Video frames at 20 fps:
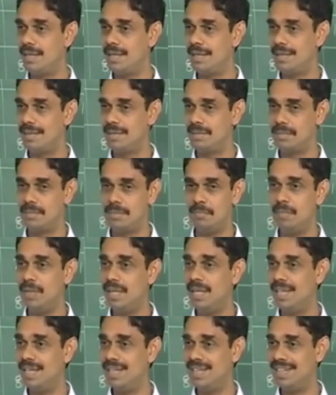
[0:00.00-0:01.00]
uh,
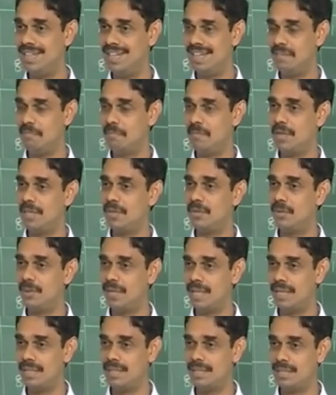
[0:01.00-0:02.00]
b and n pi
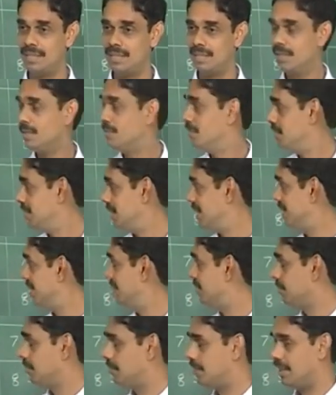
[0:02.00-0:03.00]
over h where
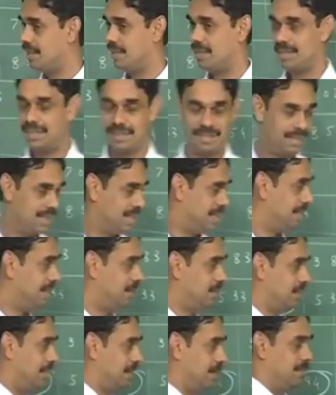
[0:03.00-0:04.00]
here we
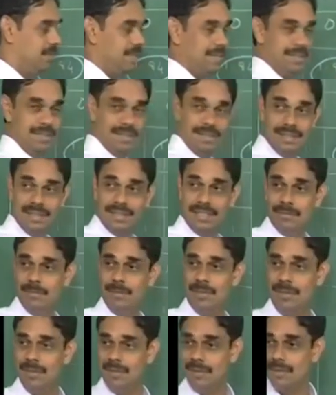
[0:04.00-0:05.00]
need to have this
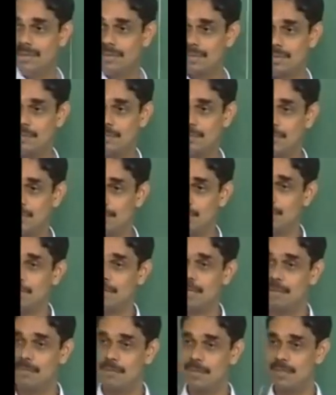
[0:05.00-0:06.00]
table or computer
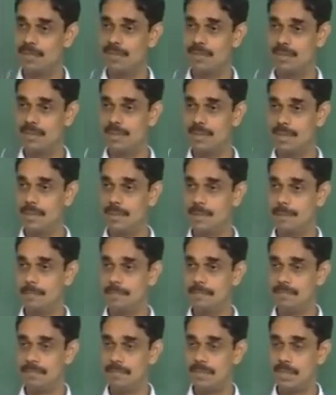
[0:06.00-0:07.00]
program and so on.
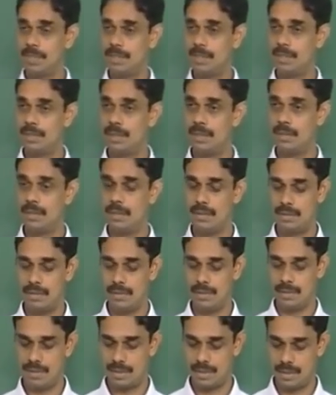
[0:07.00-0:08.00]
So
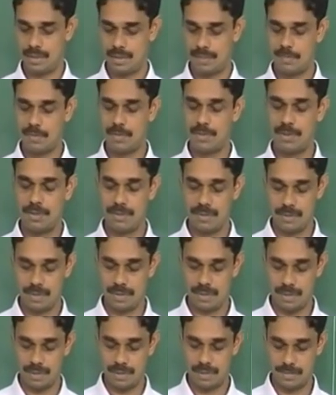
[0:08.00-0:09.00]
I am going to
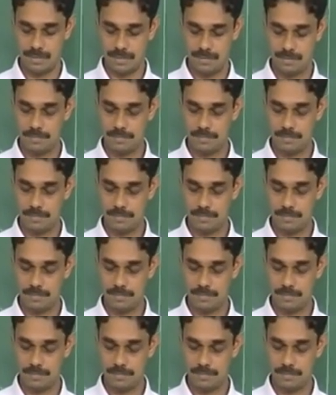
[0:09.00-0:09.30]
uh,